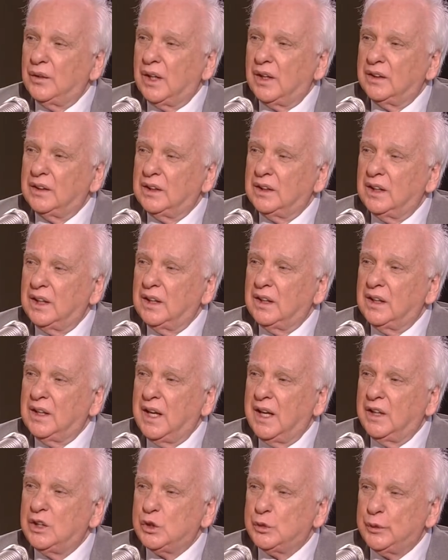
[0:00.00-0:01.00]
about
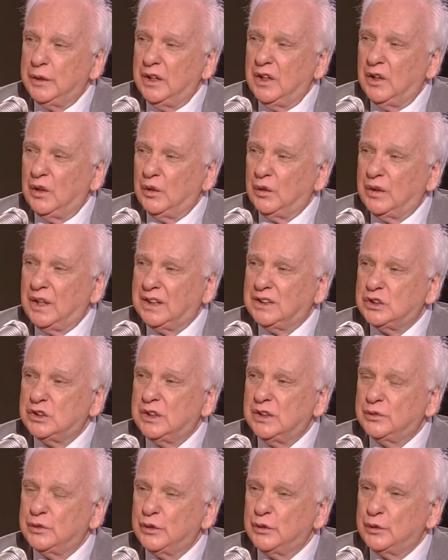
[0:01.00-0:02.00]
HBO
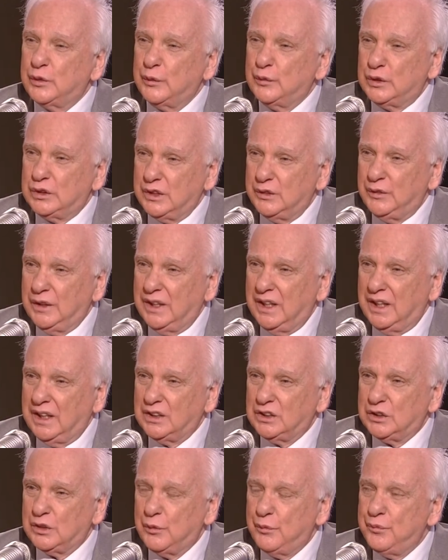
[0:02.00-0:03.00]
that's different from
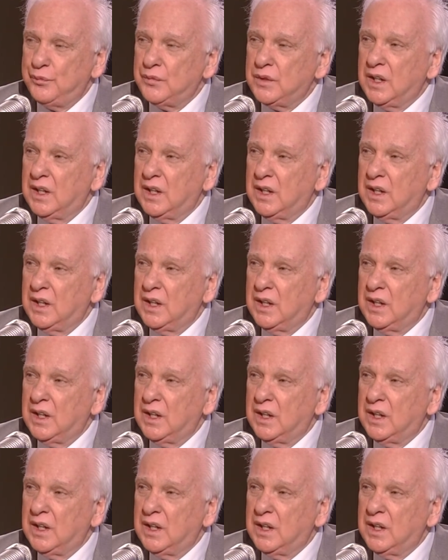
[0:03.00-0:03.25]
CBS.